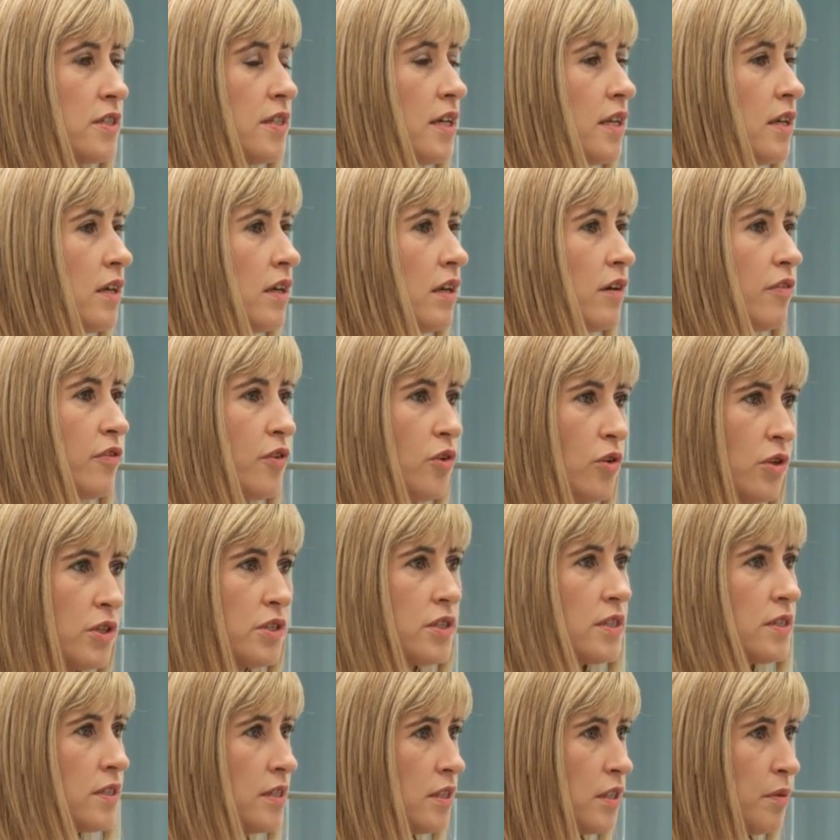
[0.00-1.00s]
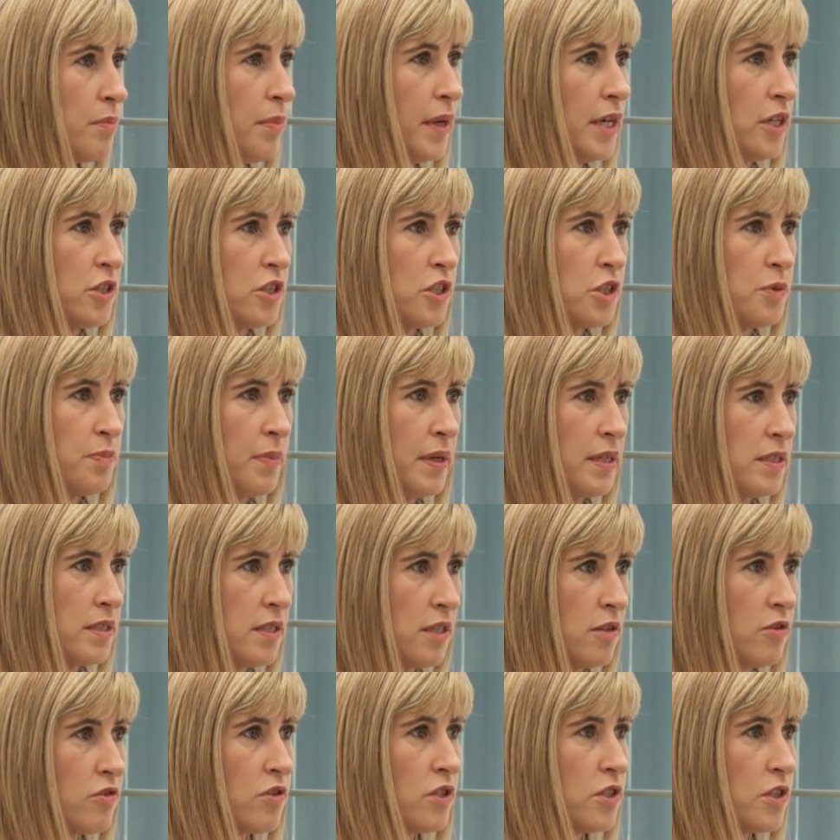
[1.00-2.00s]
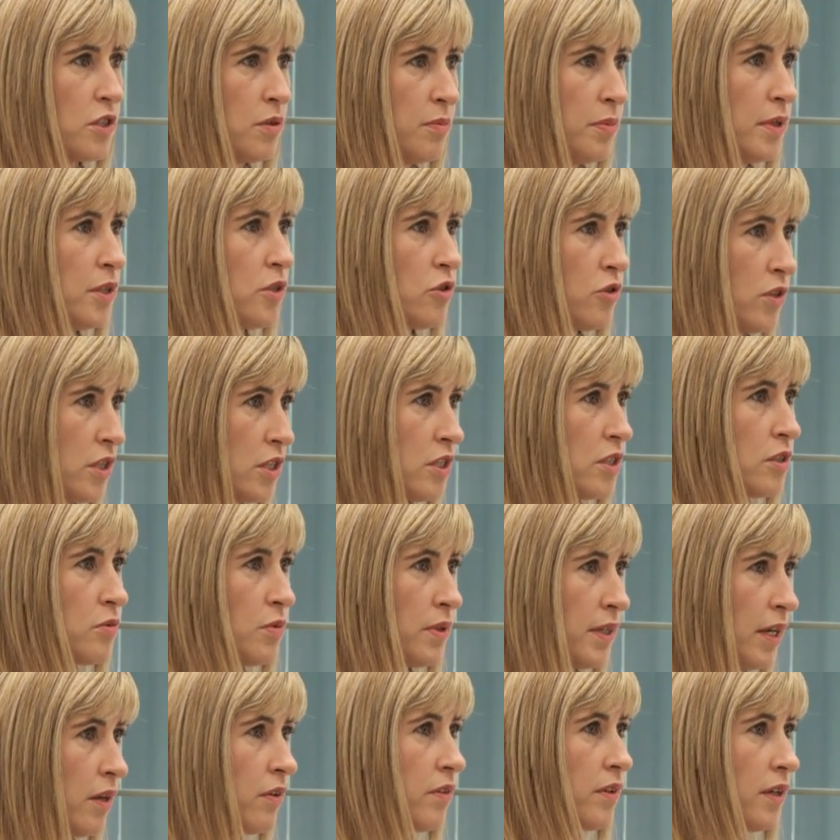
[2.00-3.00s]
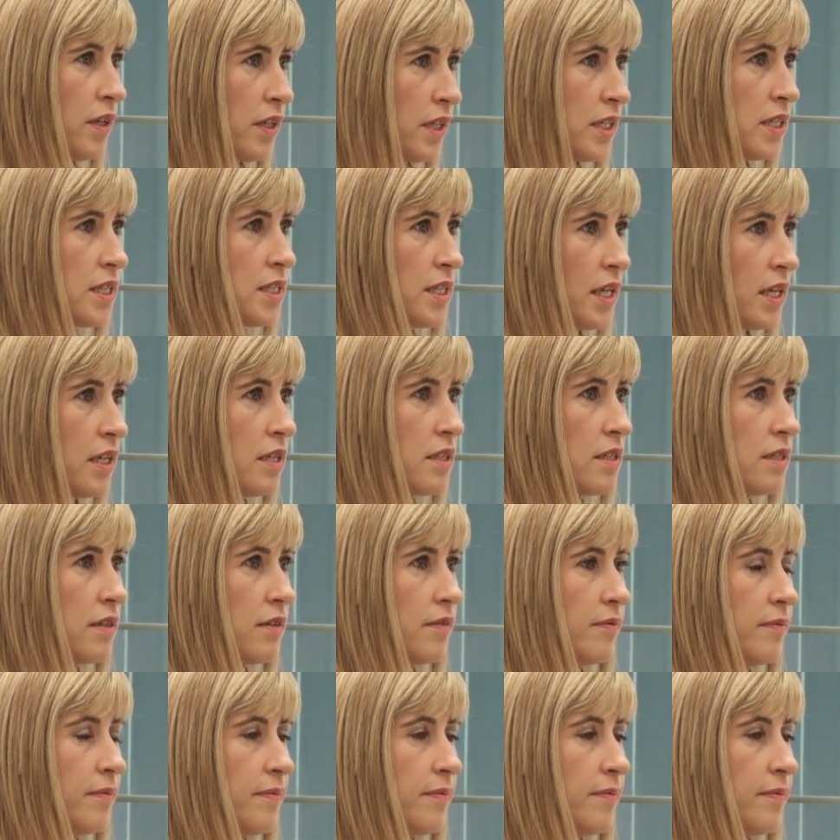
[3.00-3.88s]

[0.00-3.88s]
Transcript: Then, of course, it's in the patient's best interest to be treated without their consent.